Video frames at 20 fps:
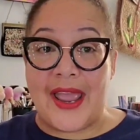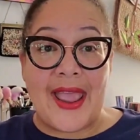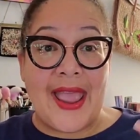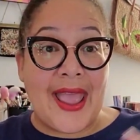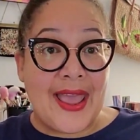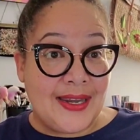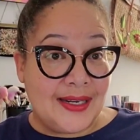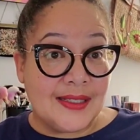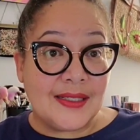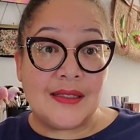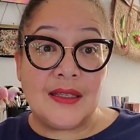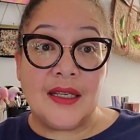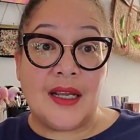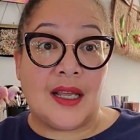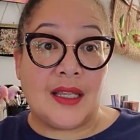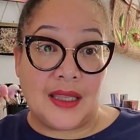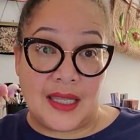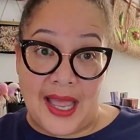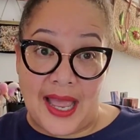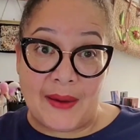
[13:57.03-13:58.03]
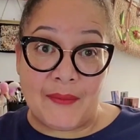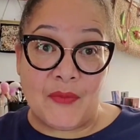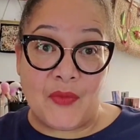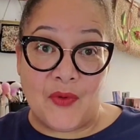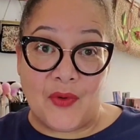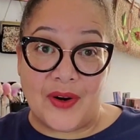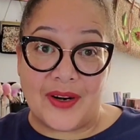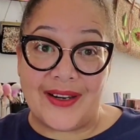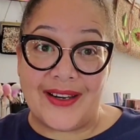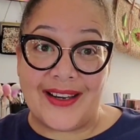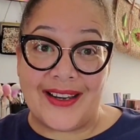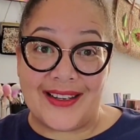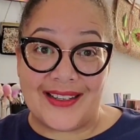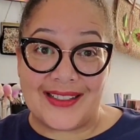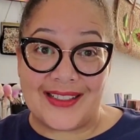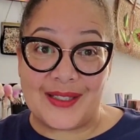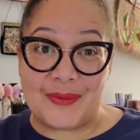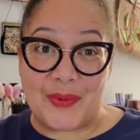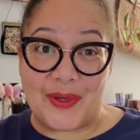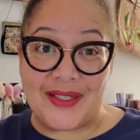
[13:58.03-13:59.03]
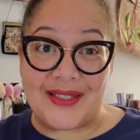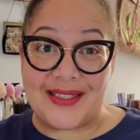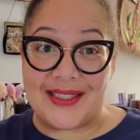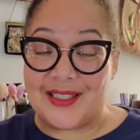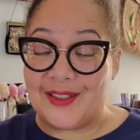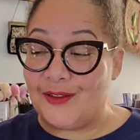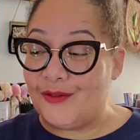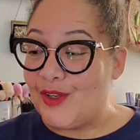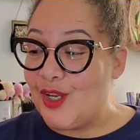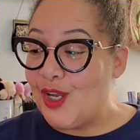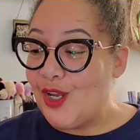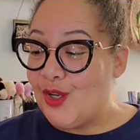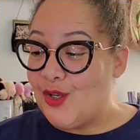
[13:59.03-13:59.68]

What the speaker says: And it's a lot more inexpensive.